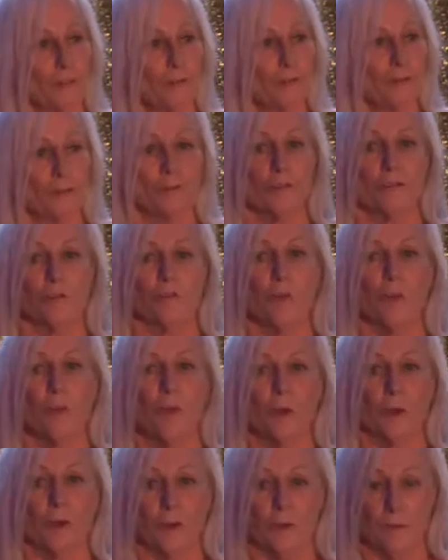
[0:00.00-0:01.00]
to
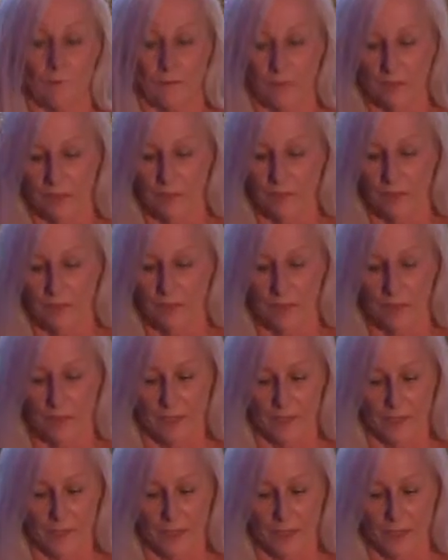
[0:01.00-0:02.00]
support it,
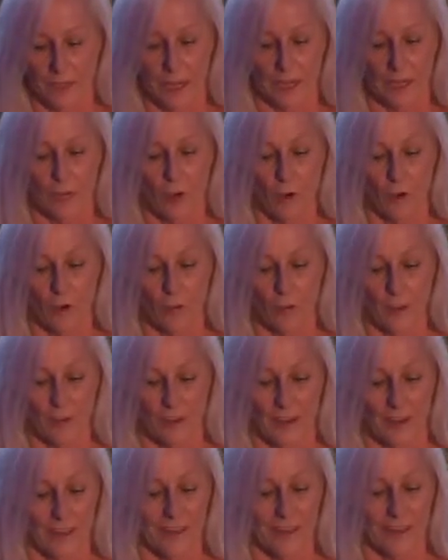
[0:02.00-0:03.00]
and I hope
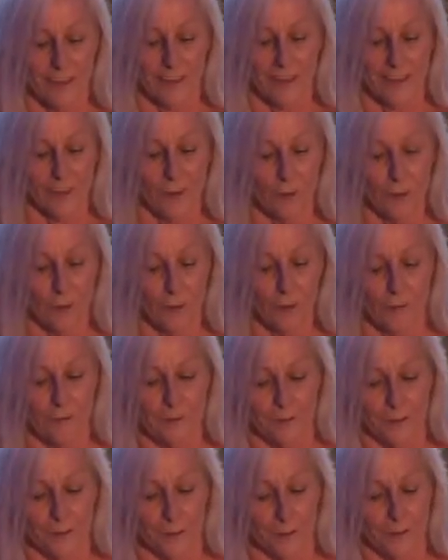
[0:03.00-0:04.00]
that I can help other
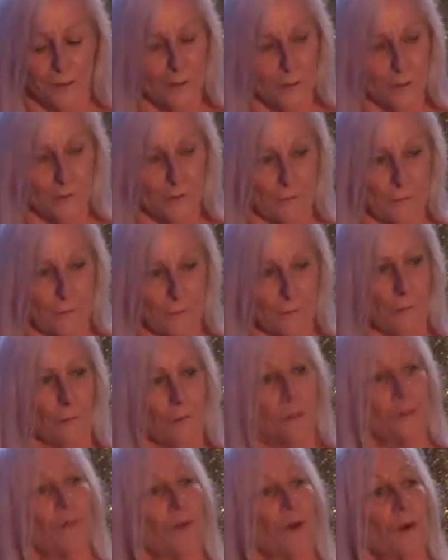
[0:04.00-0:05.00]
veterans through
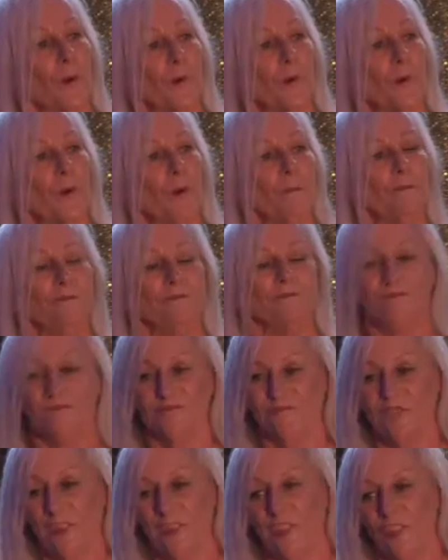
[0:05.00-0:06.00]
this program. Thank